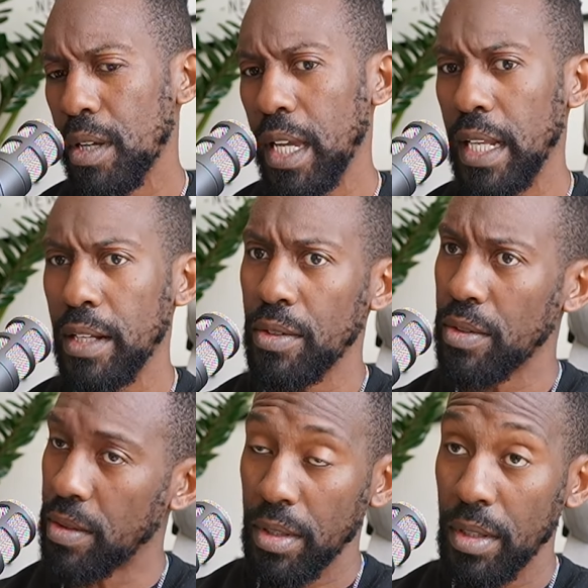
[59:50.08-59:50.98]
and
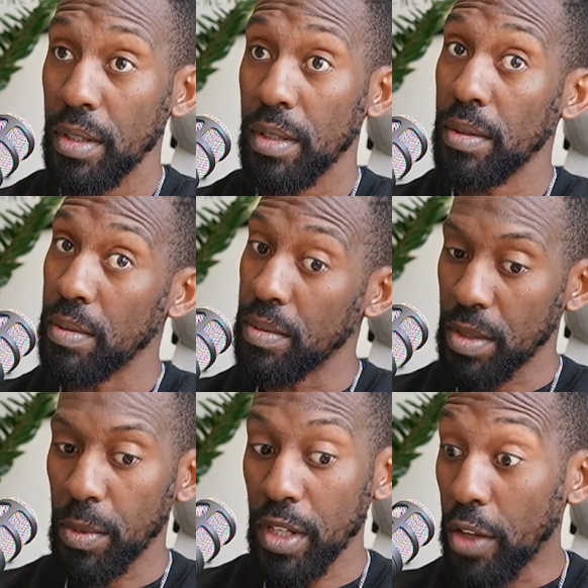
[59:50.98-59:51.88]
the some
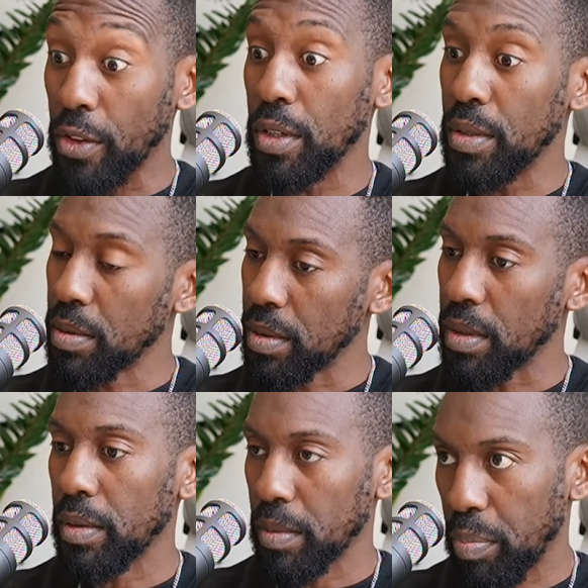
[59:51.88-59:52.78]
of the other
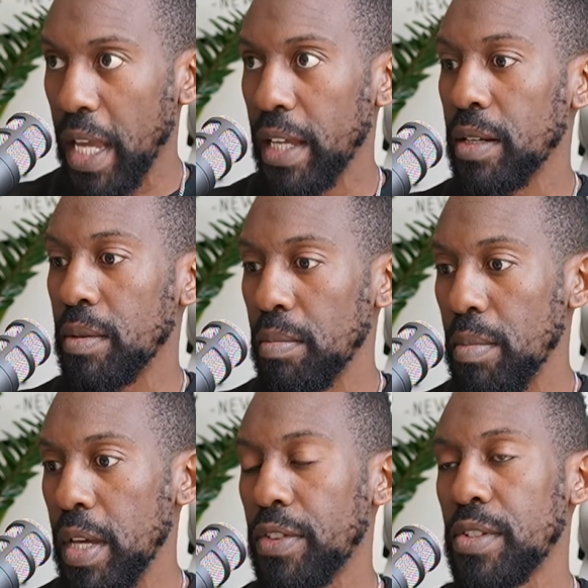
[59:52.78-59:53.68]
pagan
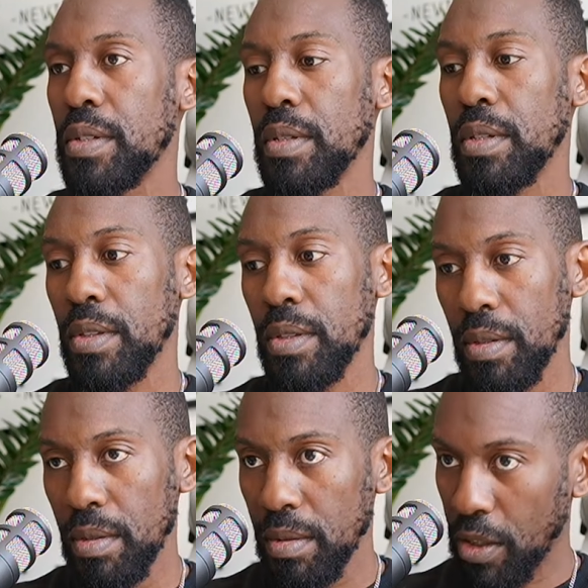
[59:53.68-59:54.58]
myths
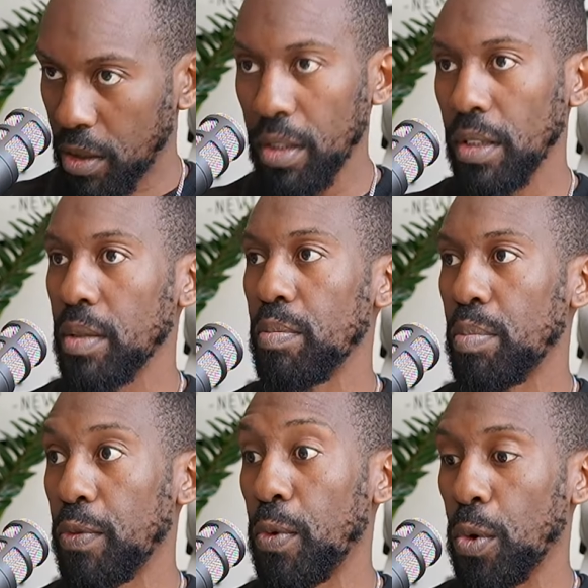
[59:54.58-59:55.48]
that are clearly
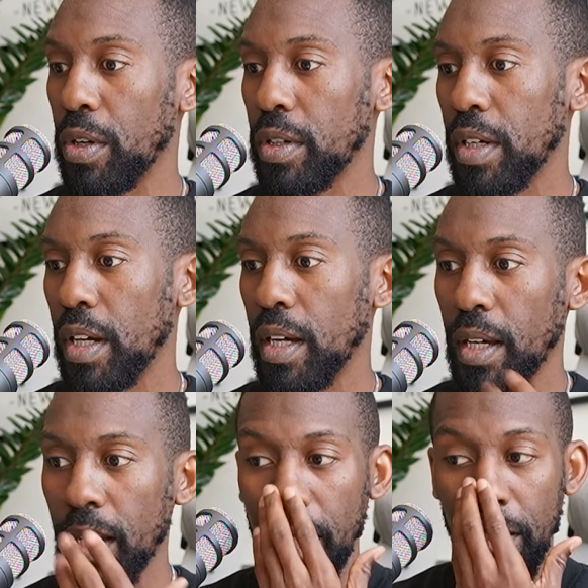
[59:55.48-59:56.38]
before
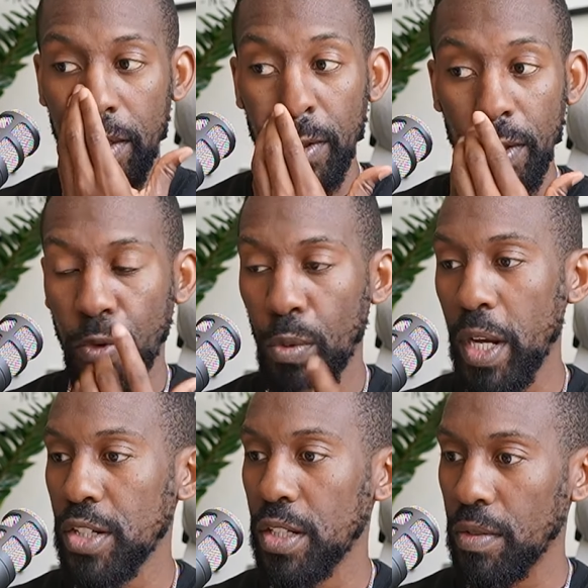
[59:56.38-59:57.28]
uh, the, the
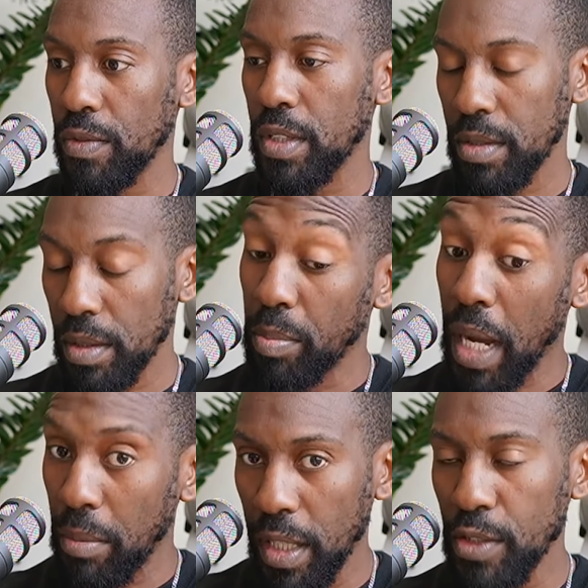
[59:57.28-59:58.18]
formation of the, the
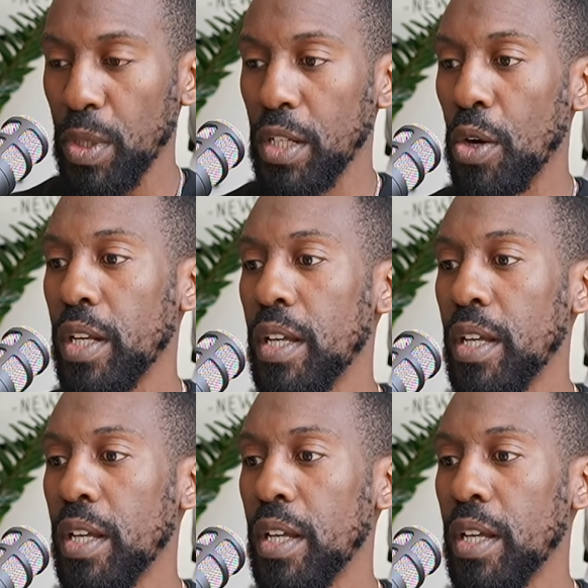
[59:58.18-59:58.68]
bible as we know it